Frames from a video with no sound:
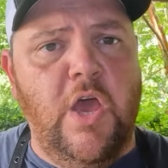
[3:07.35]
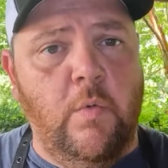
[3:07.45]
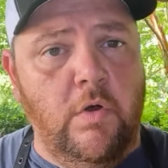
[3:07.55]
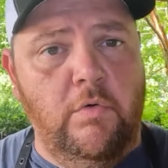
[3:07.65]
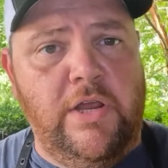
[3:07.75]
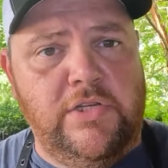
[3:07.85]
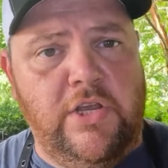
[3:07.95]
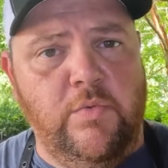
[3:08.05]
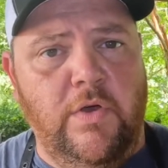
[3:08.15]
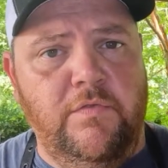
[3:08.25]
and one on
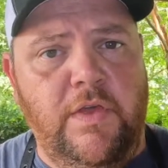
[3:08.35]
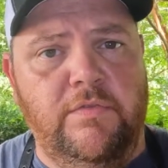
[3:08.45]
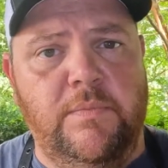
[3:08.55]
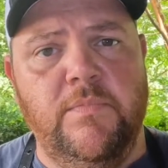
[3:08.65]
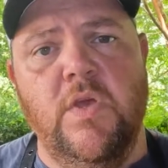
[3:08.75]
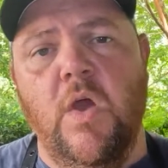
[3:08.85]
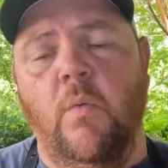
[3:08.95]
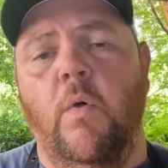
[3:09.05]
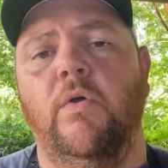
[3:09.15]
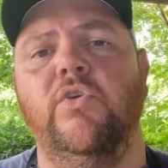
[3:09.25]
Recteq 1250.
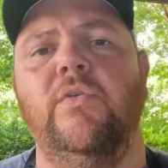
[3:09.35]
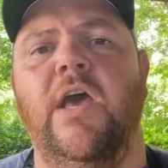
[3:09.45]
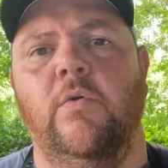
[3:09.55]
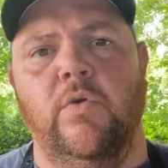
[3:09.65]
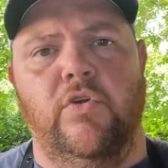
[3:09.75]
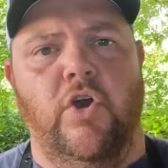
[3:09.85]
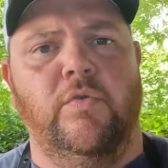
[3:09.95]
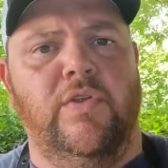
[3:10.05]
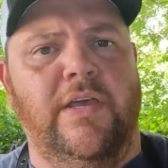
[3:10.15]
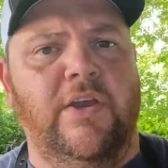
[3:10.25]
What we'll do now, we're gonna cook
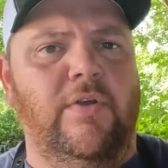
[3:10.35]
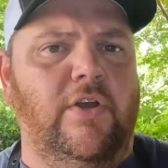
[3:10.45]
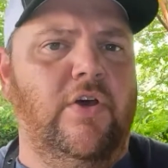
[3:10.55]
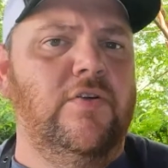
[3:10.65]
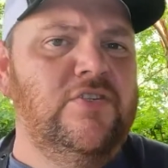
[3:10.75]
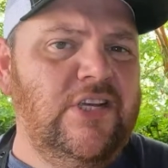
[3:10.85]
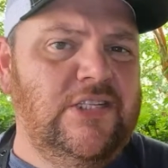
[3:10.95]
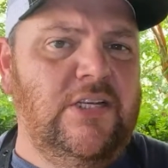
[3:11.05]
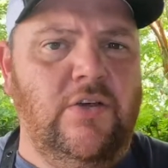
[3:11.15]
until I get around 160 to